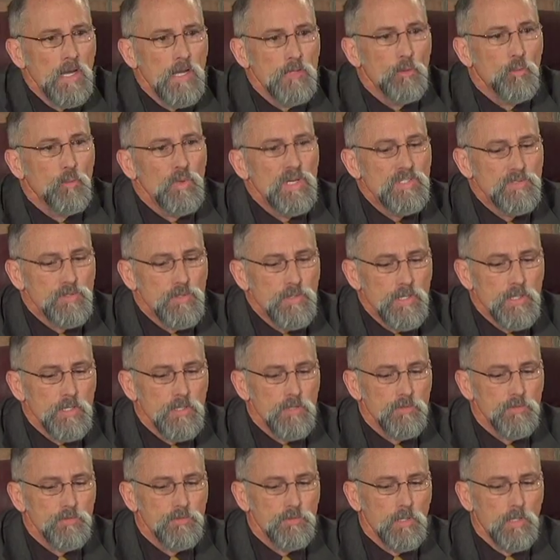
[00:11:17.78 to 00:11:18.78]
And the reason
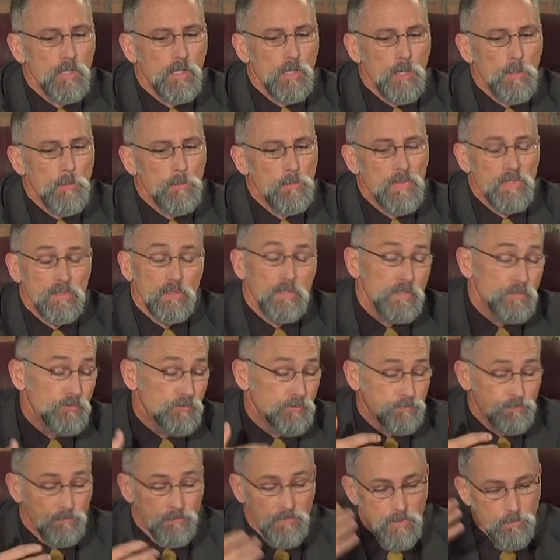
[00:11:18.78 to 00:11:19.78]
is, at
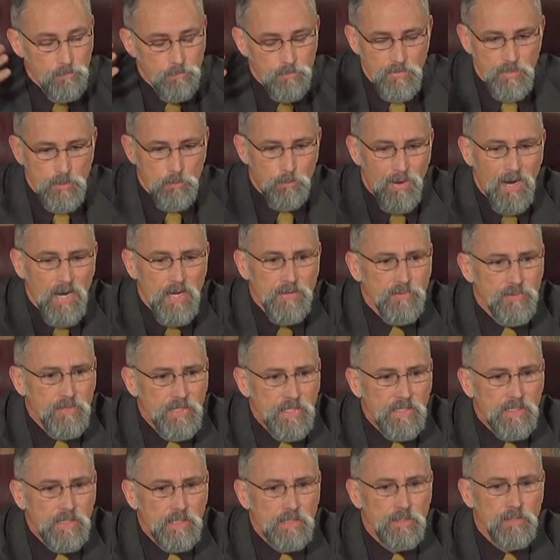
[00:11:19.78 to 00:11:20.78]
least in my
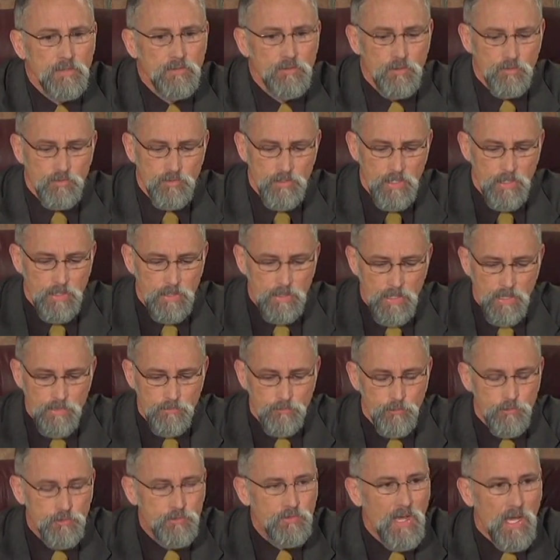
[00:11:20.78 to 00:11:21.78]
thinking, is
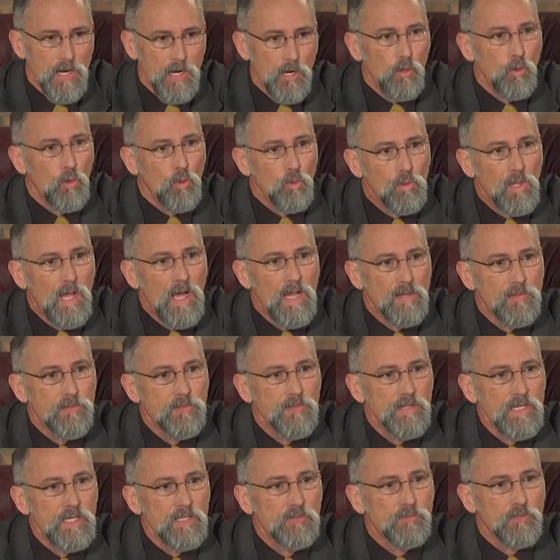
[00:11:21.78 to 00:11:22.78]
that there's not a whole lot of
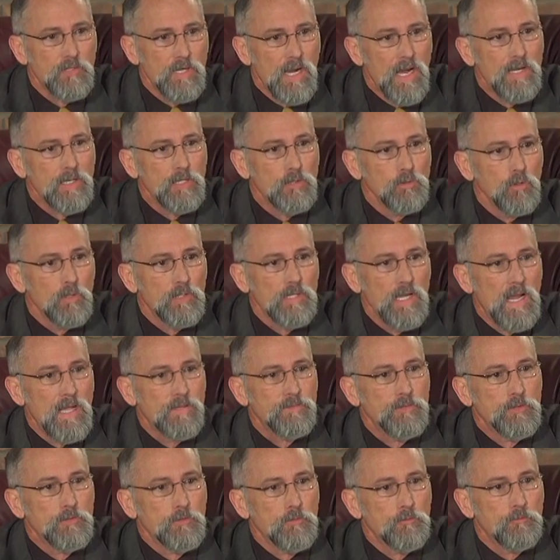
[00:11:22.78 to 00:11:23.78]
things that I can look
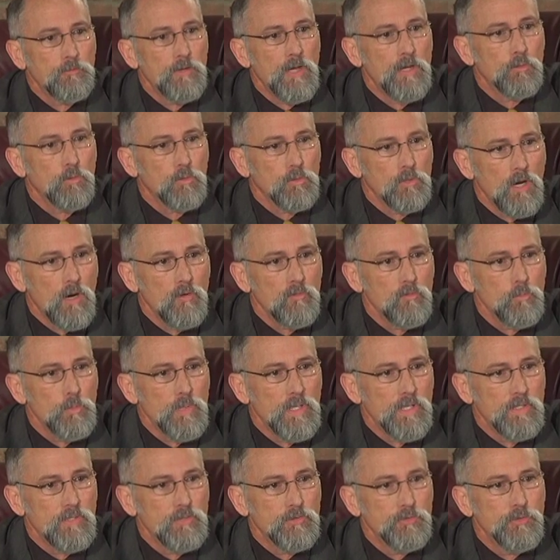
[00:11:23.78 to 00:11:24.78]
at that the federal
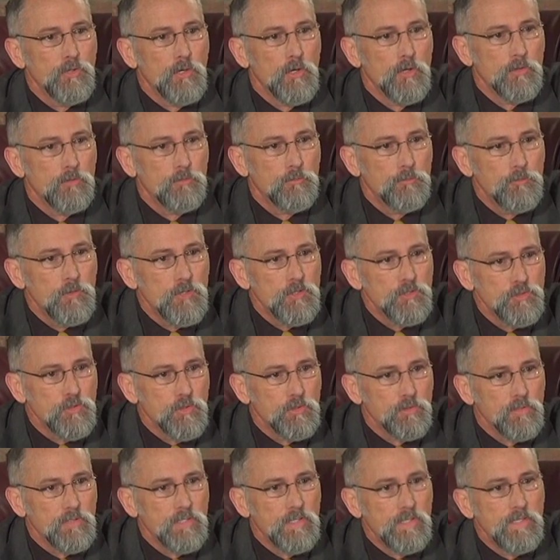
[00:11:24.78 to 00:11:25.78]
government has done
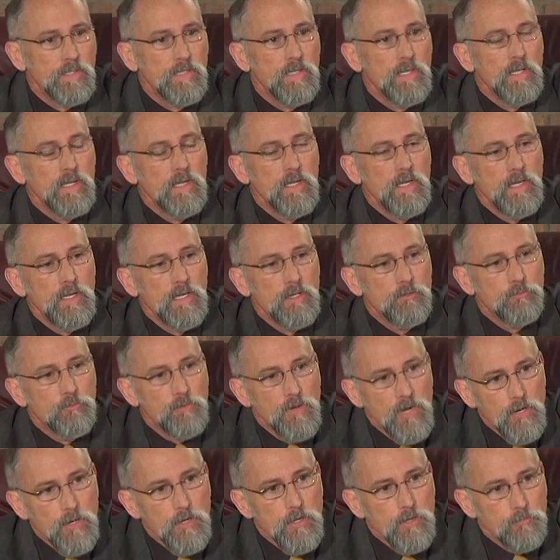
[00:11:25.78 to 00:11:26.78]
efficiently and
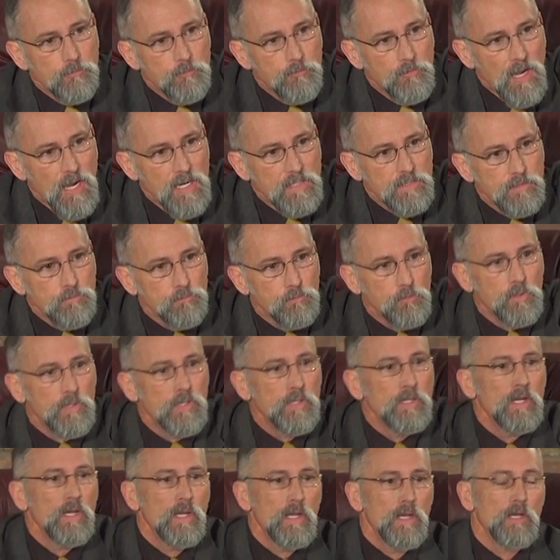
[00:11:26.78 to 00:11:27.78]
very
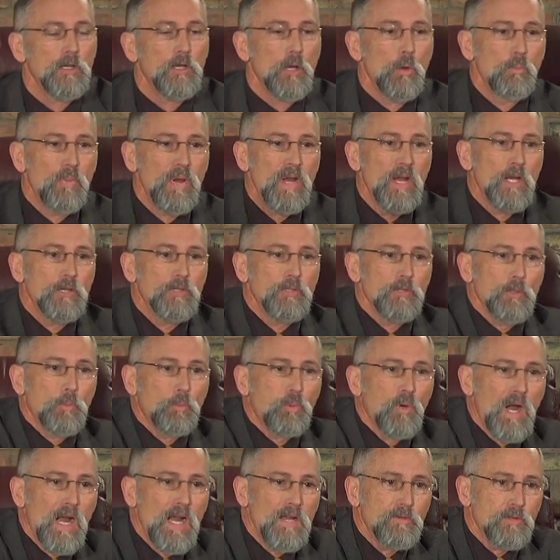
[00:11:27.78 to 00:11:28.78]
effectively compared to the
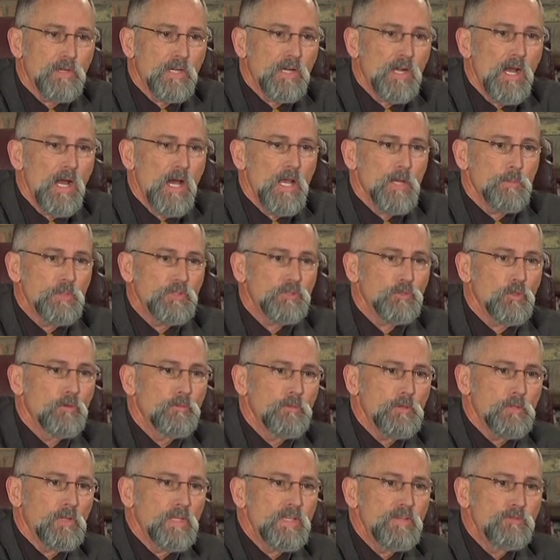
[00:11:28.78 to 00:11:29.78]
private economy. So
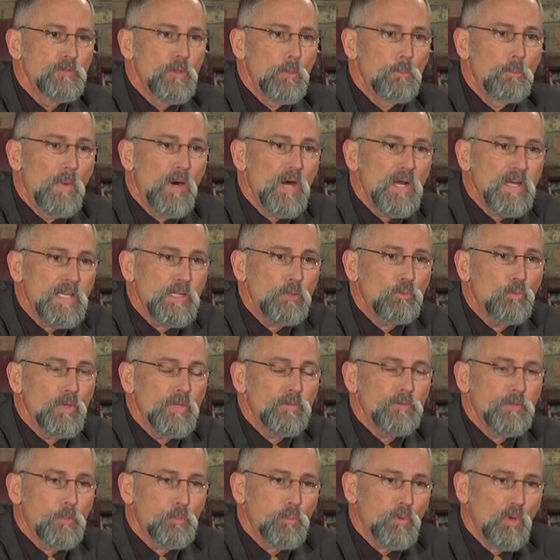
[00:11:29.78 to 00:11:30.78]
if you leave the money
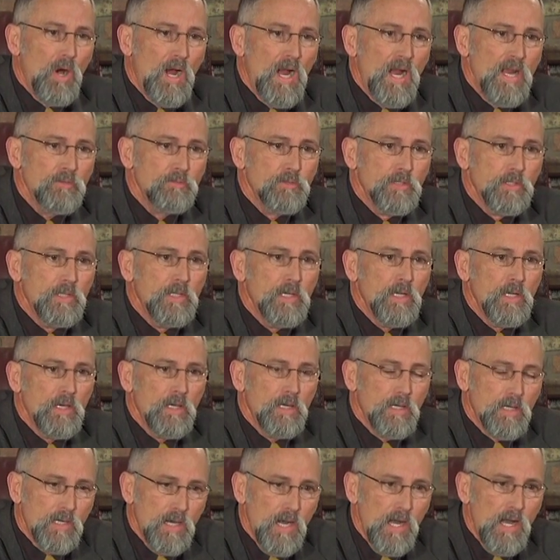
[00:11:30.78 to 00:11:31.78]
with the private
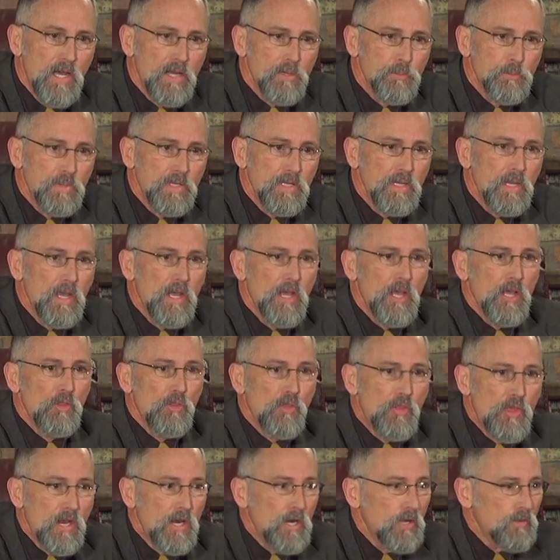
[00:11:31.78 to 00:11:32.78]
economy,
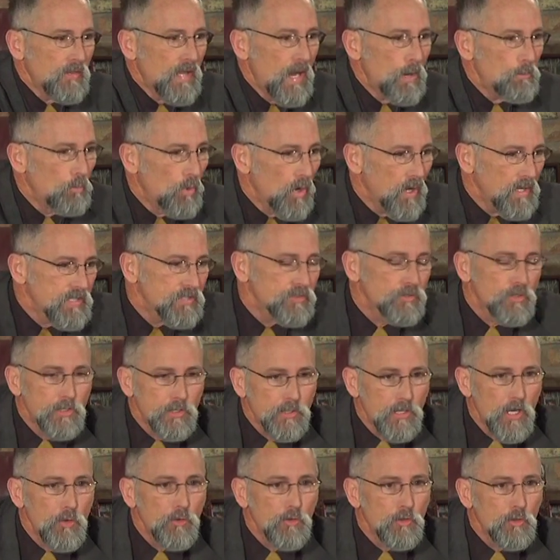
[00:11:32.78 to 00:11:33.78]
that money is going
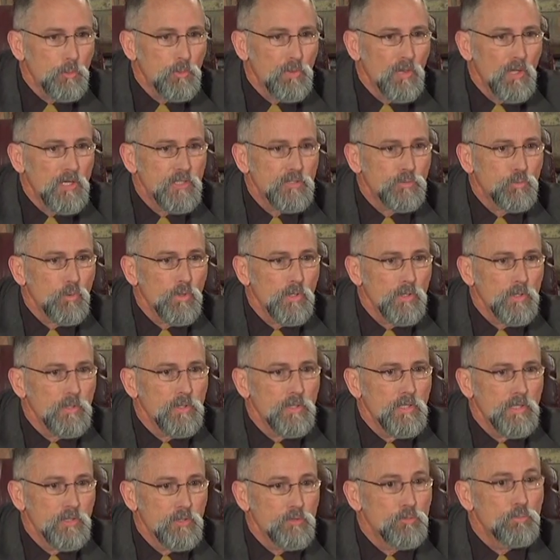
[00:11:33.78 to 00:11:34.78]
to go to the place where
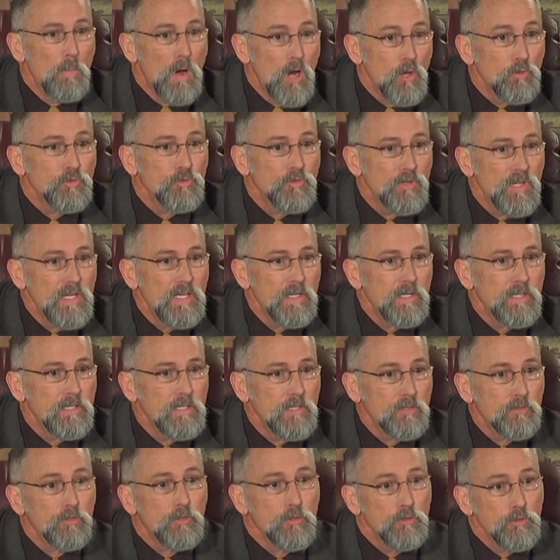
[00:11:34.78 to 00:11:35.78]
it is most needed,
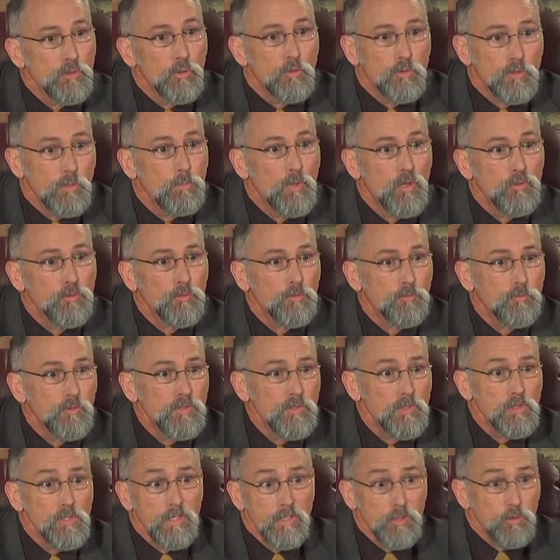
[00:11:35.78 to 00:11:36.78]
and it's going to do it the most
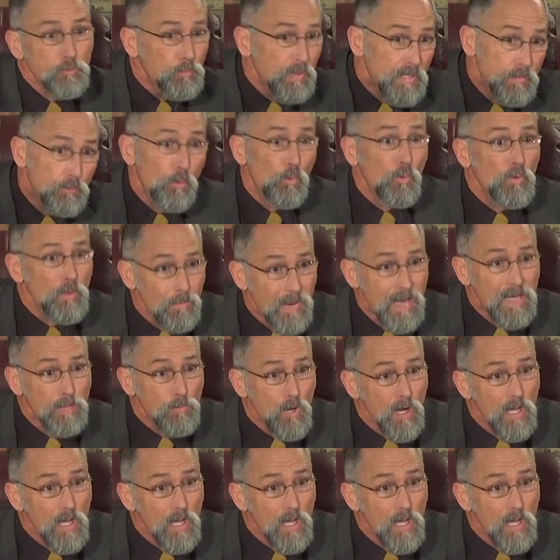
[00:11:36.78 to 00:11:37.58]
efficiently because people want to make